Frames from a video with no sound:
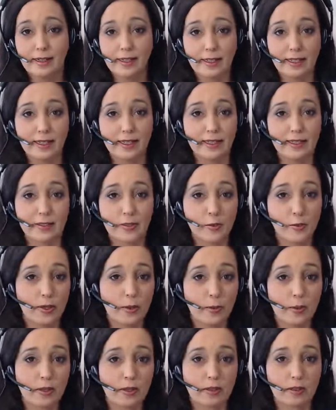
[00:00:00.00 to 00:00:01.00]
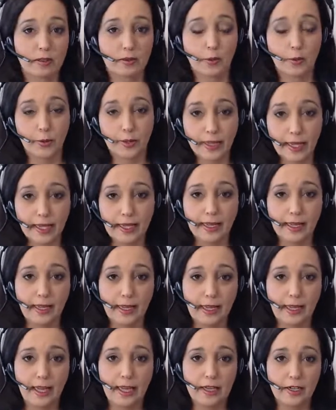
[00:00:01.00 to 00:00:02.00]
is we were
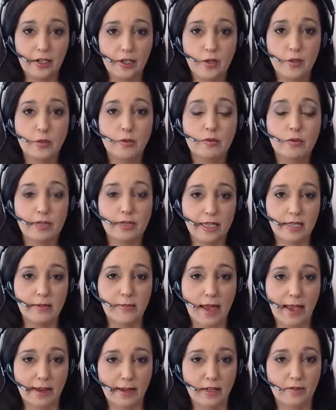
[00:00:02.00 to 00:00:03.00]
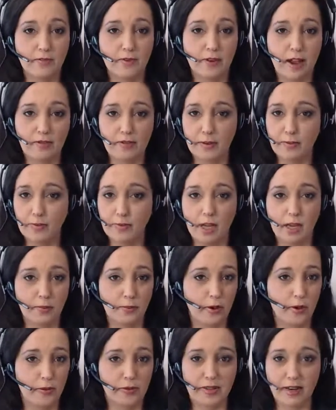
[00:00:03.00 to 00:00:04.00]
creating a new lead magnet for every
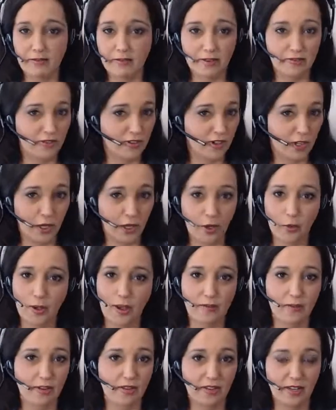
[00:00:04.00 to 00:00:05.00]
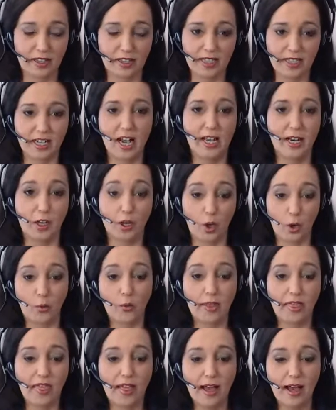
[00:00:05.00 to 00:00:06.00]
blog post, every video, everything to kind of go
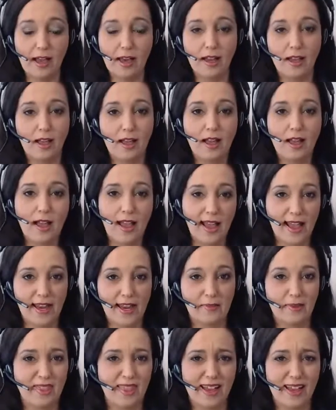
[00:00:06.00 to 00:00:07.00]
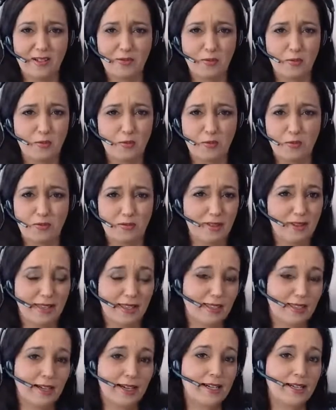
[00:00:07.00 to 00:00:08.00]
with that. And I mean, that
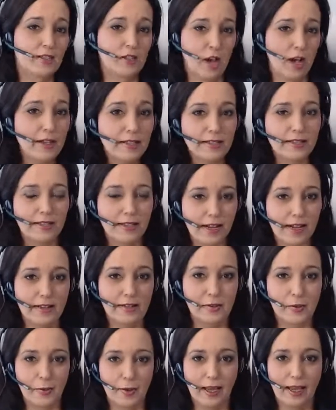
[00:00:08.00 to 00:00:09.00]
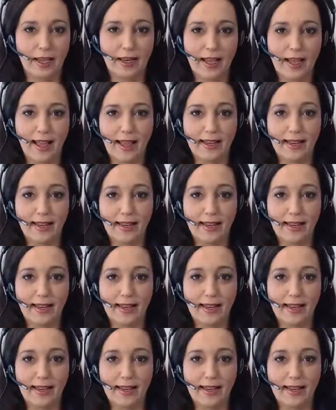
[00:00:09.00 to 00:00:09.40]
exhausted us, right? And